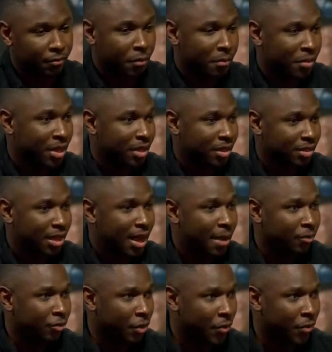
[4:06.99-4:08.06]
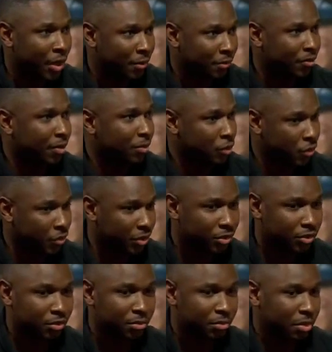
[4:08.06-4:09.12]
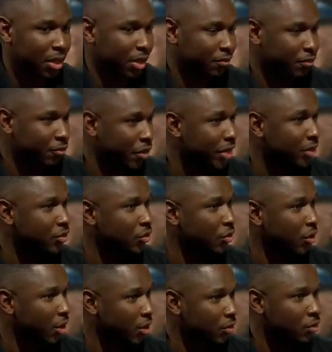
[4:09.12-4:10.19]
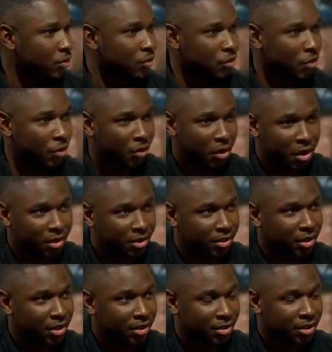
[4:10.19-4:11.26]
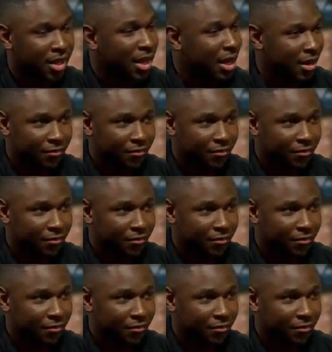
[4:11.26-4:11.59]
For me, at the time growing up, if I'm talking to, be it friends or uncles or aunties,